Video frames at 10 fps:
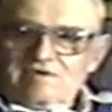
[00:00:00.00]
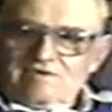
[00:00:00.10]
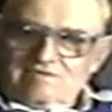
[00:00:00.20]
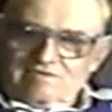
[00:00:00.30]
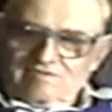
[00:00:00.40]

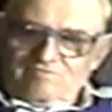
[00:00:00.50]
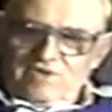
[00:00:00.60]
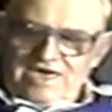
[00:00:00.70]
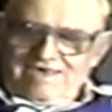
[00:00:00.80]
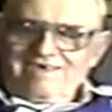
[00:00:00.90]

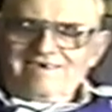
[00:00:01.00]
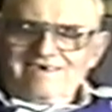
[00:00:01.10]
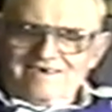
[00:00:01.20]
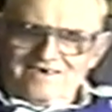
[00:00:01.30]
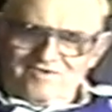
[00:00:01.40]
And
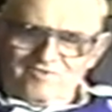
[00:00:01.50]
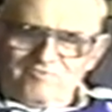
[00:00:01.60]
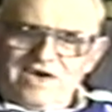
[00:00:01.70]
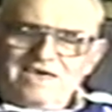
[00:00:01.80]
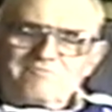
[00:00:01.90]
the
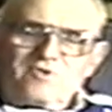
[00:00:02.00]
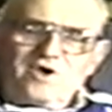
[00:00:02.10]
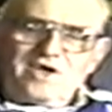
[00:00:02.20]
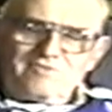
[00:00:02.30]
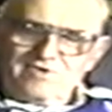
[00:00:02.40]
baked
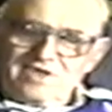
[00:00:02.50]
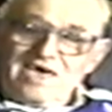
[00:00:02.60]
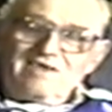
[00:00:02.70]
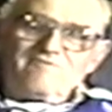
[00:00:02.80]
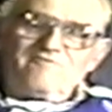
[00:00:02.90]
bread
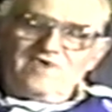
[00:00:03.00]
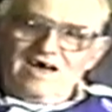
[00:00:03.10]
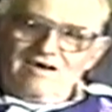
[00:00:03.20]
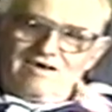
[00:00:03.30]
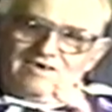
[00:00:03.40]
had
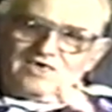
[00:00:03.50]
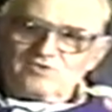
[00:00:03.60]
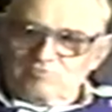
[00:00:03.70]
flour in this